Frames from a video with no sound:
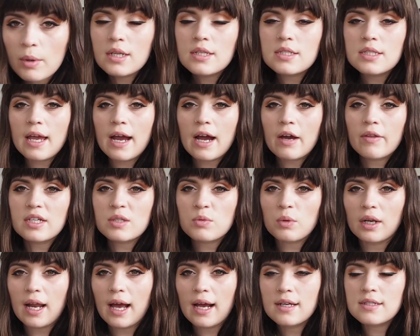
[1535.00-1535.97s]
going to see how this
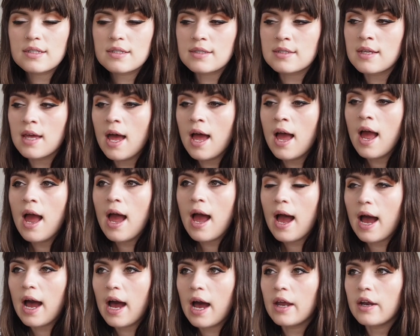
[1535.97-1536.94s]
one lasts,
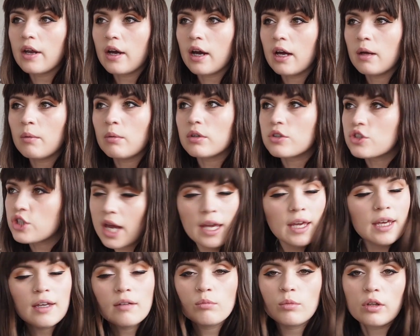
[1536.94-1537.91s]
and I will
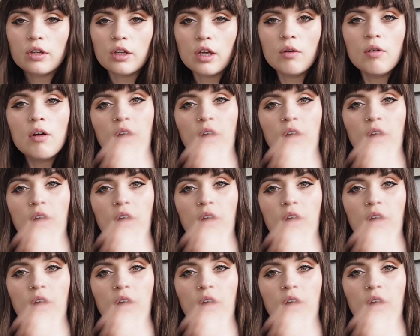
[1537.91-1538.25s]
check in with you